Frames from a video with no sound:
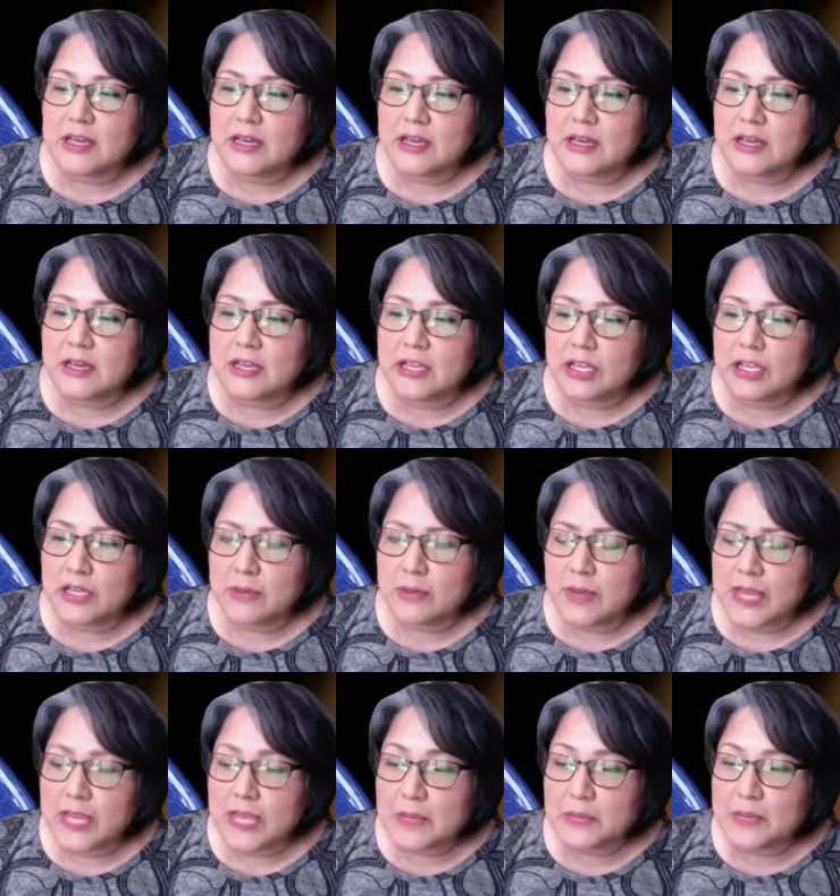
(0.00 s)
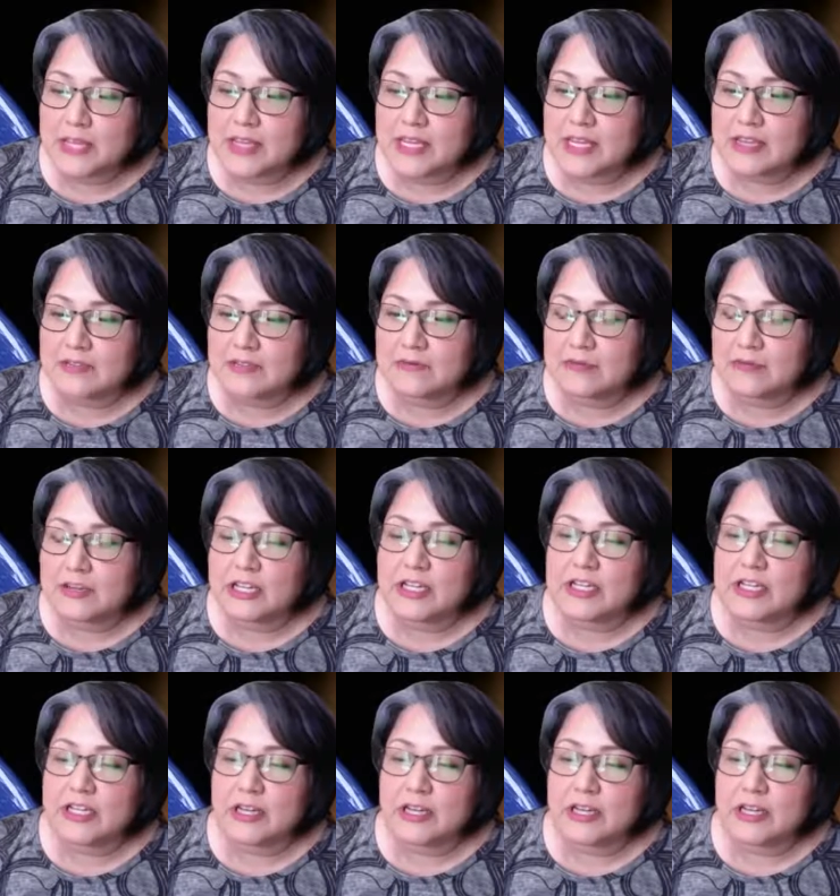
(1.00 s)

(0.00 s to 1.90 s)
UAP footage?